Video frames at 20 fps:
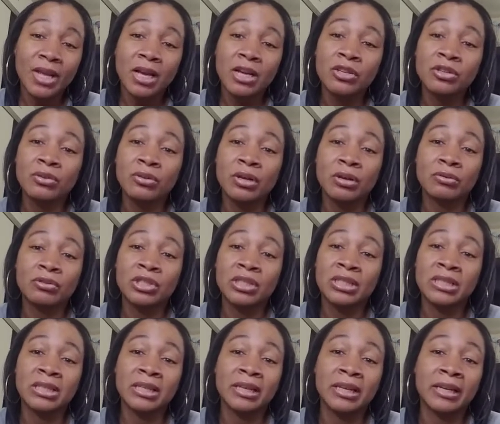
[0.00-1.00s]
You know,
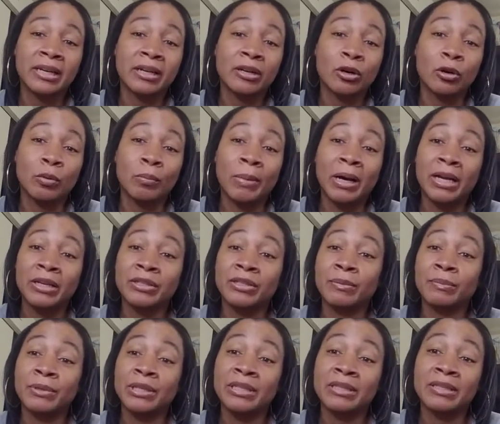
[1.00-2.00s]
just to let it go, mind
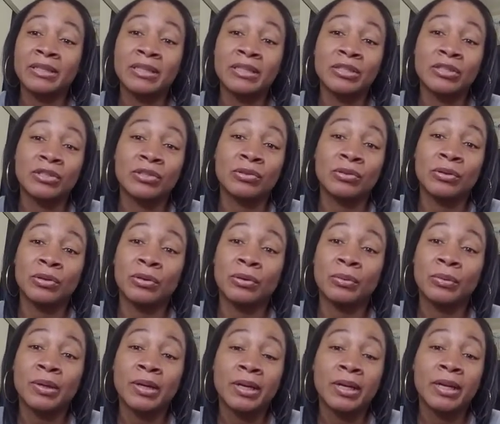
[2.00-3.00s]
your business, you
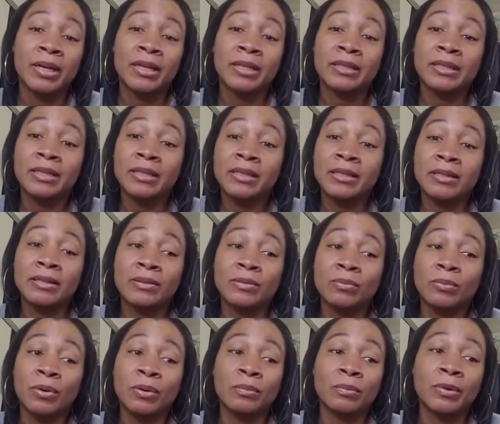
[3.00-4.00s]
know. This is
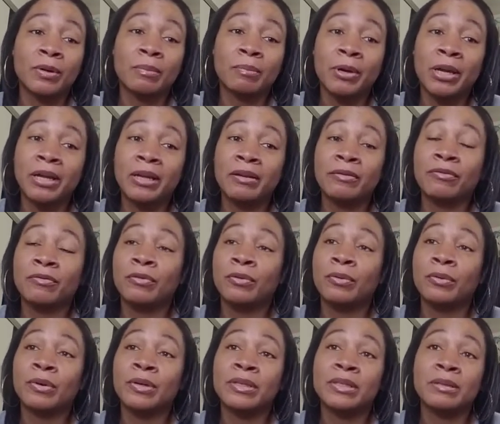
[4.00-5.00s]
what we're paid
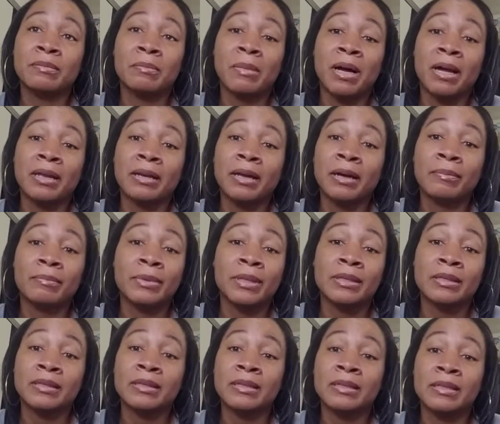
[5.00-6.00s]
for, to mind our
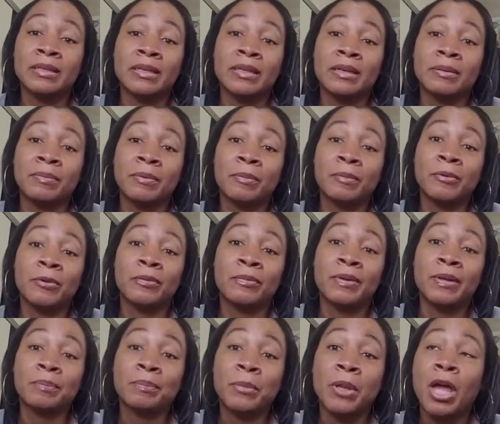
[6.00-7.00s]
business and keep it
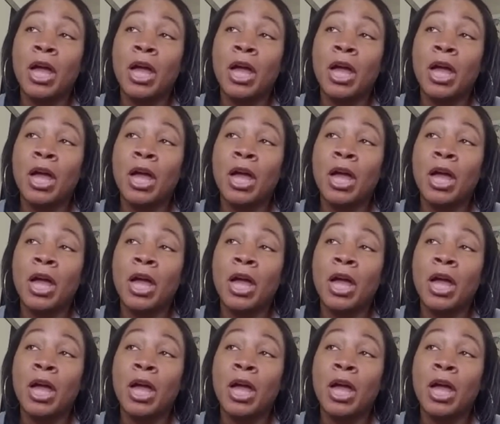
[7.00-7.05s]
moving.